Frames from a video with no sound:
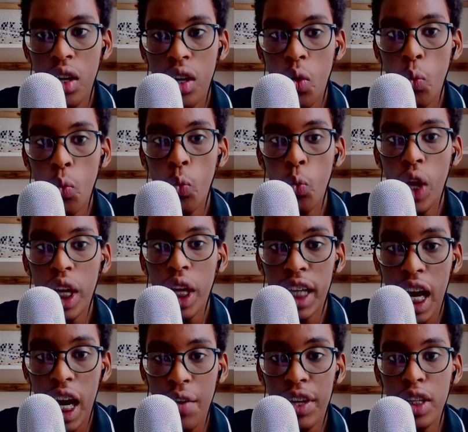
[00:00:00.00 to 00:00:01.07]
We are
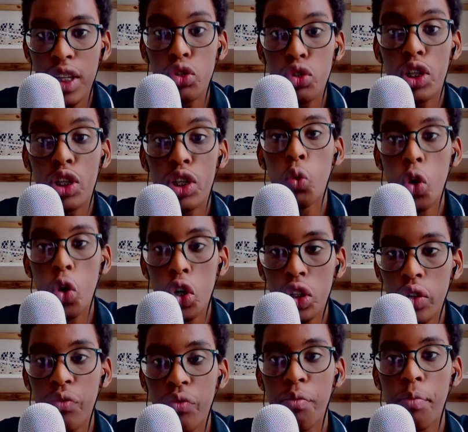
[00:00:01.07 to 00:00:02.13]
diving into the world
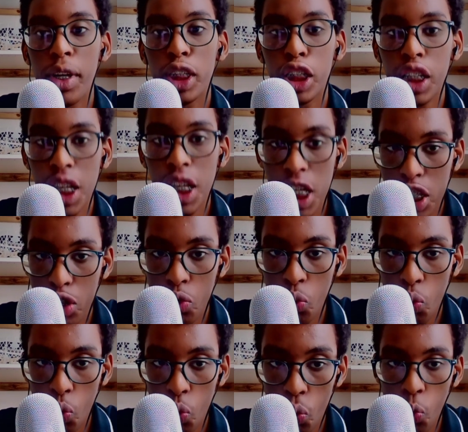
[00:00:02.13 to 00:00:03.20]
of imagination
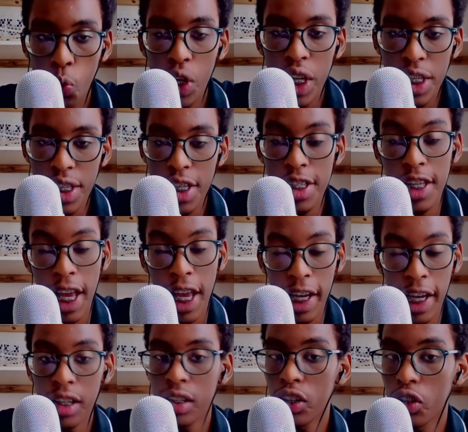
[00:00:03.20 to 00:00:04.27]
with the second
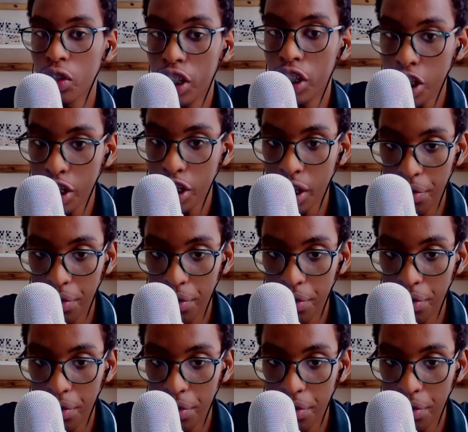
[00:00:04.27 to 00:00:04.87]
conditional.